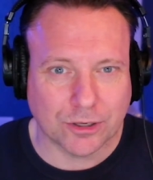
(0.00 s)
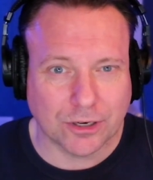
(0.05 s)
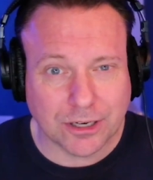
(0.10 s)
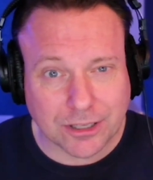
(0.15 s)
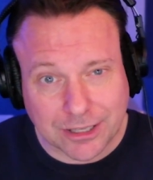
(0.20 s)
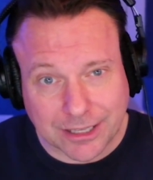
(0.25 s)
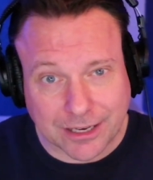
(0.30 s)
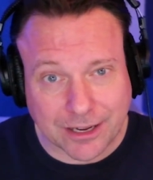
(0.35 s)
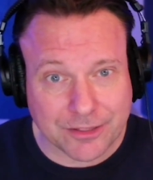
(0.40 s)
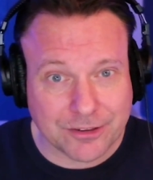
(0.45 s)

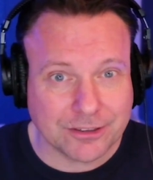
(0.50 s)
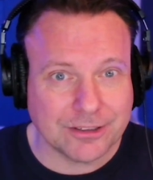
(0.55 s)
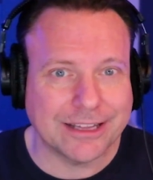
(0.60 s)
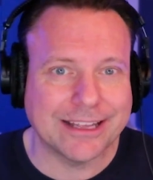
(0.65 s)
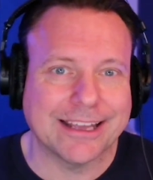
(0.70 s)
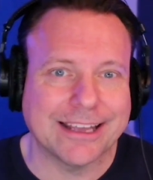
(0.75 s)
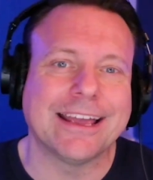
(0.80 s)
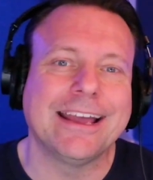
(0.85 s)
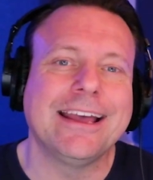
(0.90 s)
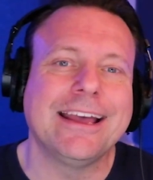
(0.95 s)
Click on the
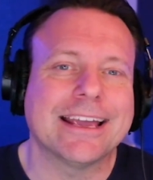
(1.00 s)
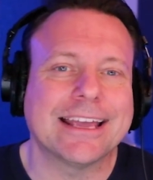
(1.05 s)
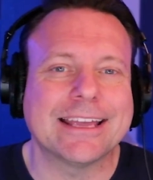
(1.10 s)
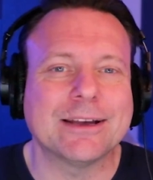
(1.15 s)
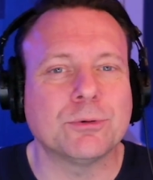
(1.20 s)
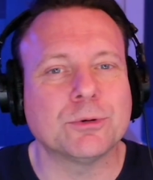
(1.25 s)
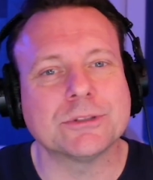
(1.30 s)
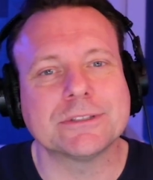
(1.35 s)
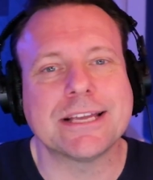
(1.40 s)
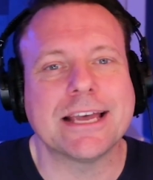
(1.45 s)
link, it
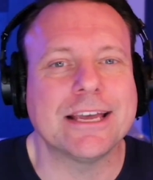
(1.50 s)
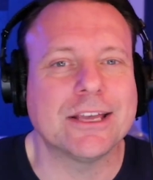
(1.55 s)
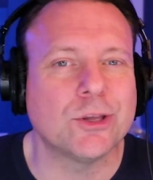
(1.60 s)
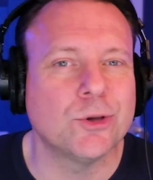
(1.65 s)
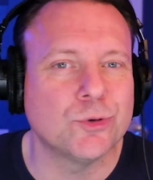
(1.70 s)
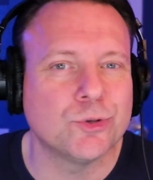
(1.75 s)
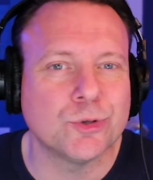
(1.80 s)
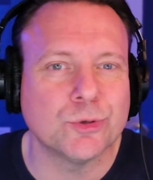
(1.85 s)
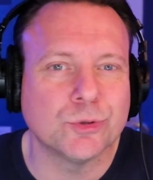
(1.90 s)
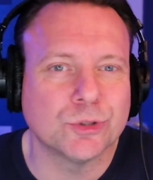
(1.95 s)
will take
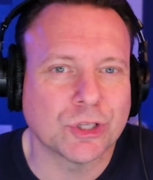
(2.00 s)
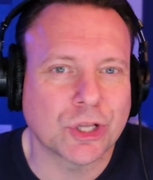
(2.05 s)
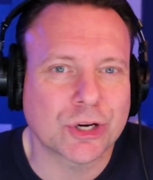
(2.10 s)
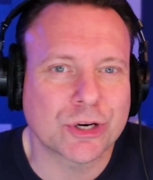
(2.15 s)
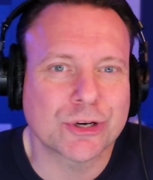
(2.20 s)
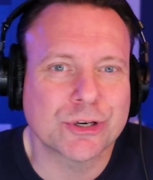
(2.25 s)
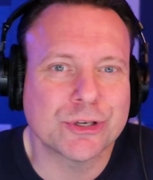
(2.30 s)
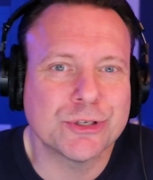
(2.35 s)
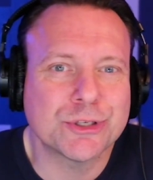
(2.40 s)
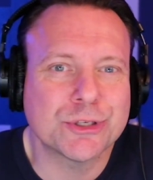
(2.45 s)
you to
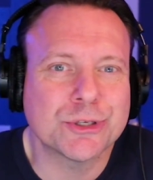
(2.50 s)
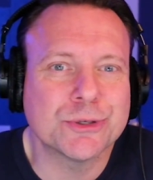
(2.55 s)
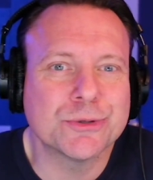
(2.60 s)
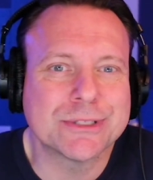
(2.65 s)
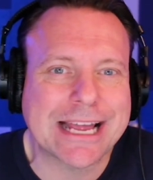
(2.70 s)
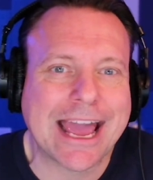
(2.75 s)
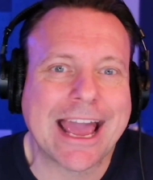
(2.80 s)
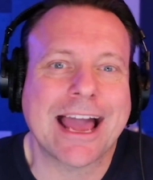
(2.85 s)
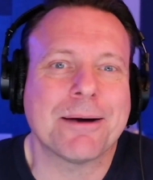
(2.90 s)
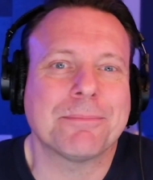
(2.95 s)

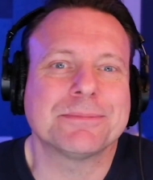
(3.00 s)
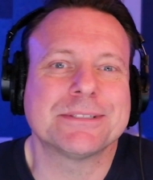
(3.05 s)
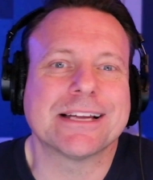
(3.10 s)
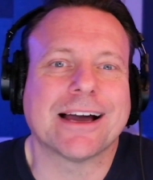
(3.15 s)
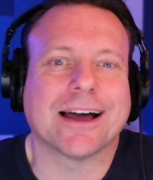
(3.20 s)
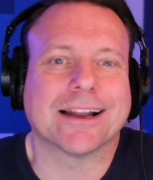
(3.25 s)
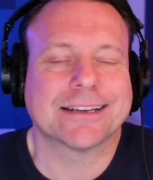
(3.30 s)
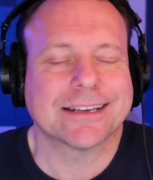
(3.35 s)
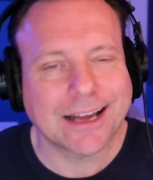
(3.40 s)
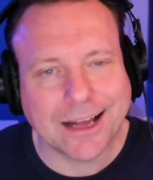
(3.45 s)

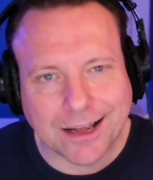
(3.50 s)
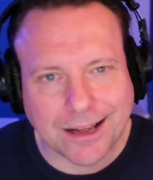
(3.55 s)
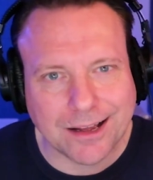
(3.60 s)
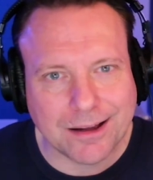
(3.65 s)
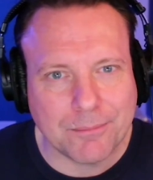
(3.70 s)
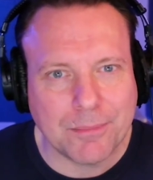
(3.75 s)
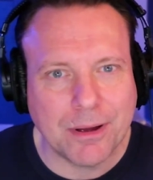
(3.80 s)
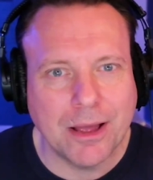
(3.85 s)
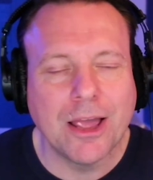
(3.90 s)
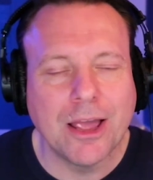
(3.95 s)

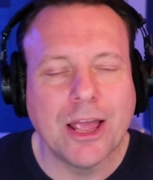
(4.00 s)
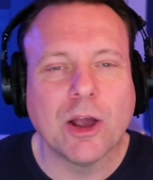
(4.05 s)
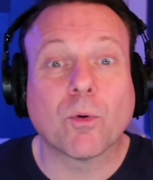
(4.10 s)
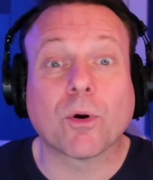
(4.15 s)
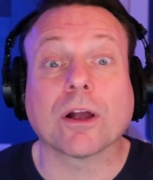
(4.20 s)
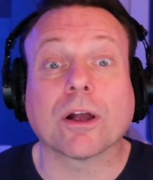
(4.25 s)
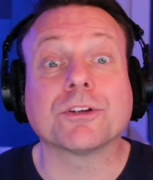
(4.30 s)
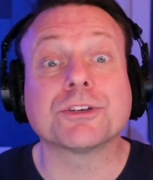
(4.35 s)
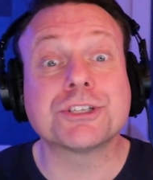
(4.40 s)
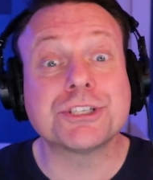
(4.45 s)
learntotap.com, where
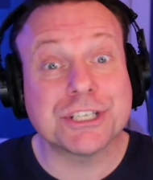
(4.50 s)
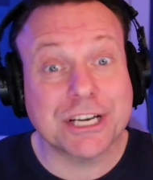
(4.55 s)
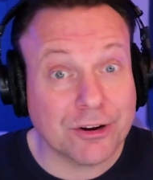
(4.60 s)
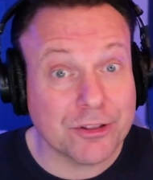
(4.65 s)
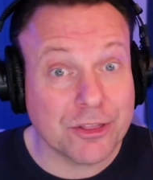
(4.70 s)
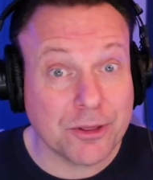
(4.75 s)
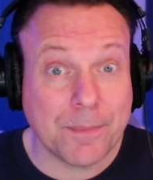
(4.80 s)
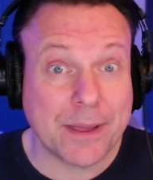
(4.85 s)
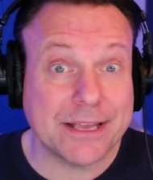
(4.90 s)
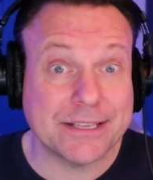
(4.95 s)
I'll share
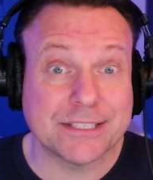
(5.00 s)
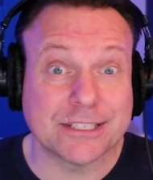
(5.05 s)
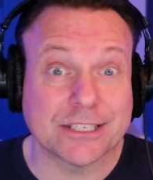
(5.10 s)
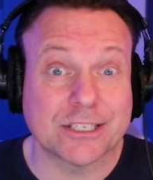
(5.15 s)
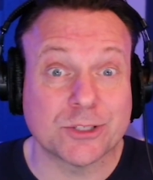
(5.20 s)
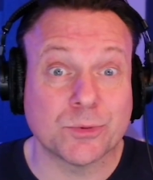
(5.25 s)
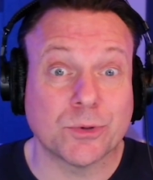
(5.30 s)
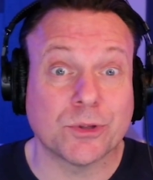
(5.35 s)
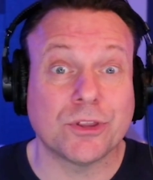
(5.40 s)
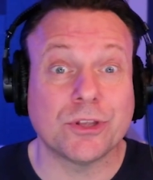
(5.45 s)
the
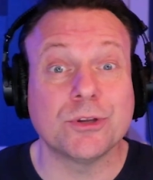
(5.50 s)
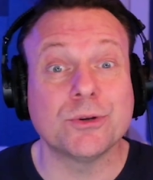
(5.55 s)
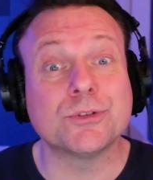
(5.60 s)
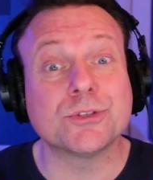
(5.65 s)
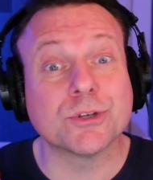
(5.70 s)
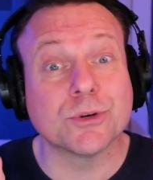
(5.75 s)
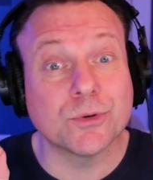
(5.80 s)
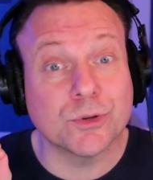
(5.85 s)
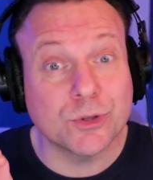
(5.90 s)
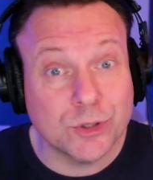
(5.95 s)
basics with you
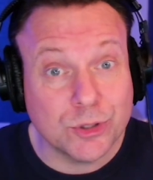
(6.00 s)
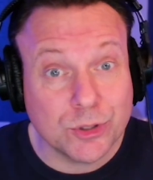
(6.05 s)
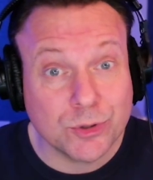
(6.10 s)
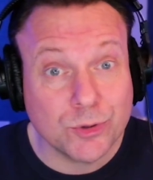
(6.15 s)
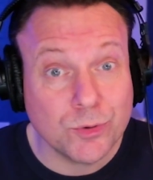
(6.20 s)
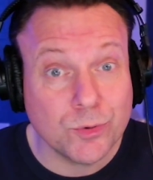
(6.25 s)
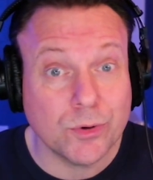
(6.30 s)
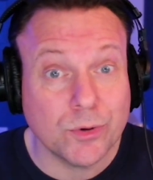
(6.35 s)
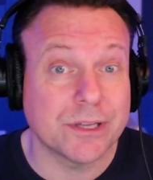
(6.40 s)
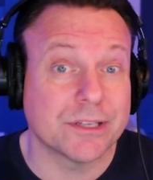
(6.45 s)
so
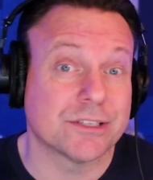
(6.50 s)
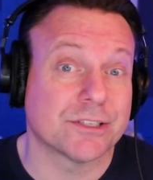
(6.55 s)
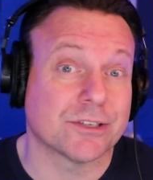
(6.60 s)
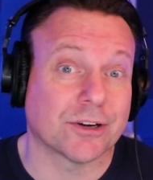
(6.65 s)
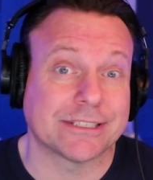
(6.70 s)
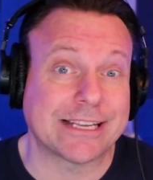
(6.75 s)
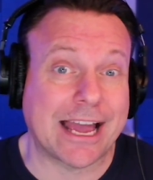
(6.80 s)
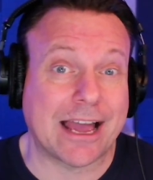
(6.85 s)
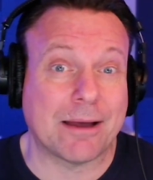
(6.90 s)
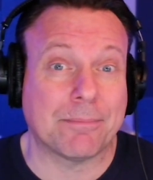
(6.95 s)
you can start
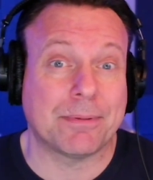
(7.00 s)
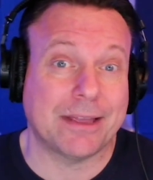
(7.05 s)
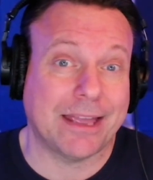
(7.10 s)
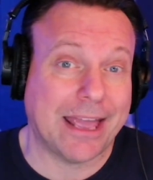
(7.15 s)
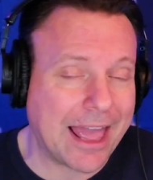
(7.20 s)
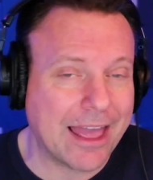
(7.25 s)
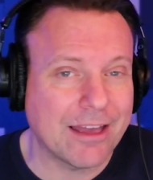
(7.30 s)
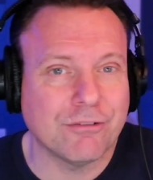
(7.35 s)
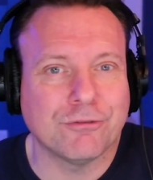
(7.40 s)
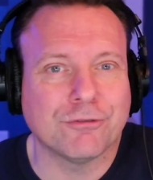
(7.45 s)
tapping
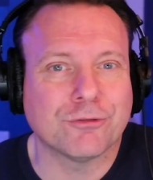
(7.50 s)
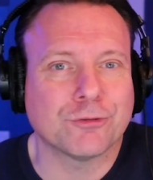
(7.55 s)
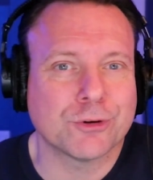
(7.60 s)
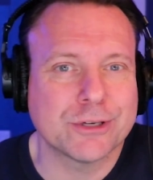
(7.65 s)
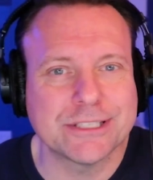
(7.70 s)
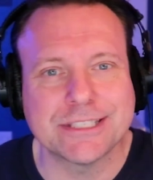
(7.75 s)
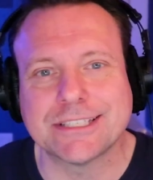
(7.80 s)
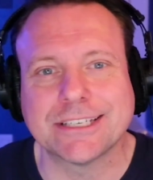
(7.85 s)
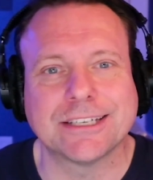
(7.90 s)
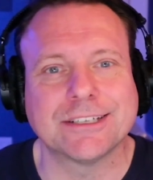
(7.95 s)
every
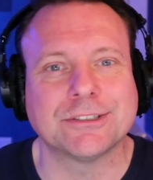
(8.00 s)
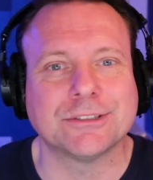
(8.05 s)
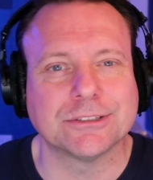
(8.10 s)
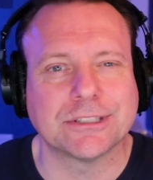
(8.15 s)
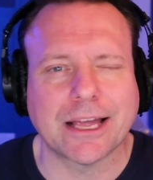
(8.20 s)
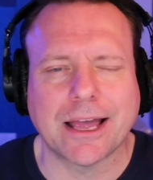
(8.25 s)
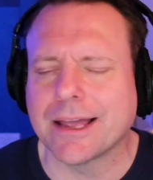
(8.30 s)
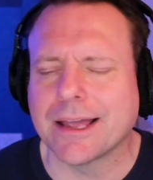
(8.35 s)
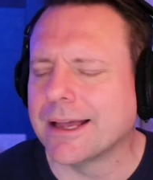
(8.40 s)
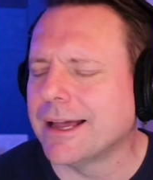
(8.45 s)
single
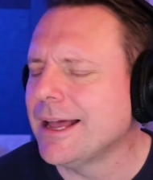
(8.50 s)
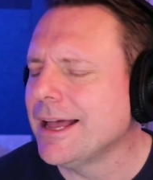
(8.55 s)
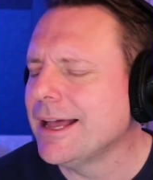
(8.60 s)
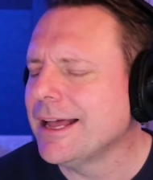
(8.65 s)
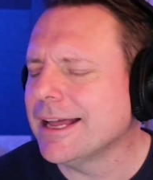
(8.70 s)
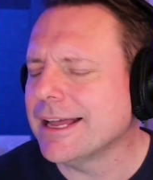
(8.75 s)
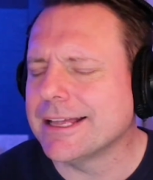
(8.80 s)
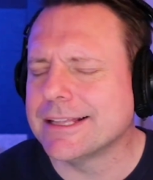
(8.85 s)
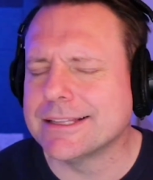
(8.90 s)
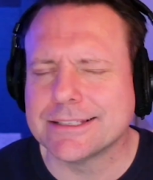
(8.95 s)
day
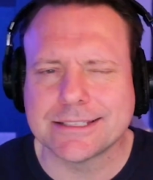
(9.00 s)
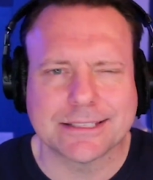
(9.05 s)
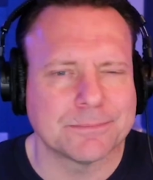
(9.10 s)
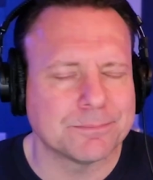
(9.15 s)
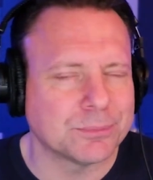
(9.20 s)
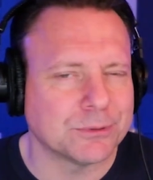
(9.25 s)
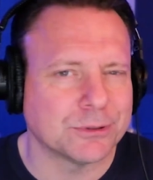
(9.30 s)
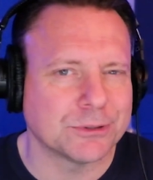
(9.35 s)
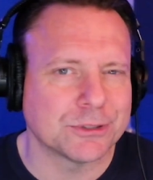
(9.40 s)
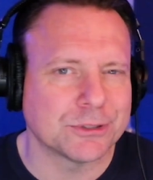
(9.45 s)
in
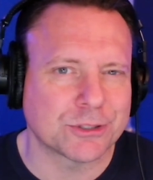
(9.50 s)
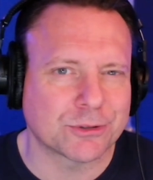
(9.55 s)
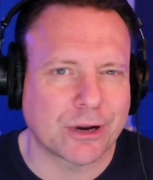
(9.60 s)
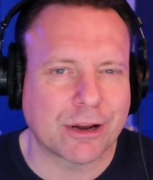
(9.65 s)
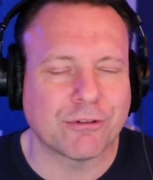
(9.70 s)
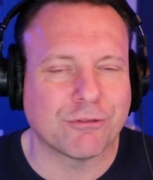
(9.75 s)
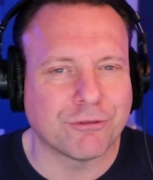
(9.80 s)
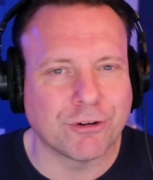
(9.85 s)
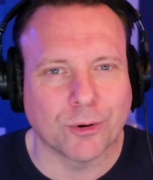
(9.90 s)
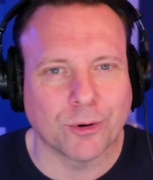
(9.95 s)
simple,
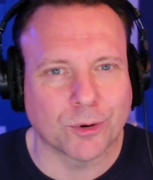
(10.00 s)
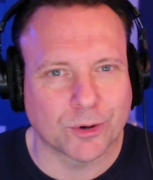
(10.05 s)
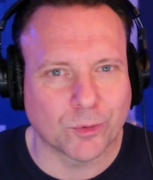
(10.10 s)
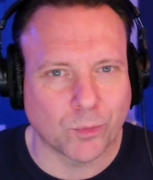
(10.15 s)
straightforward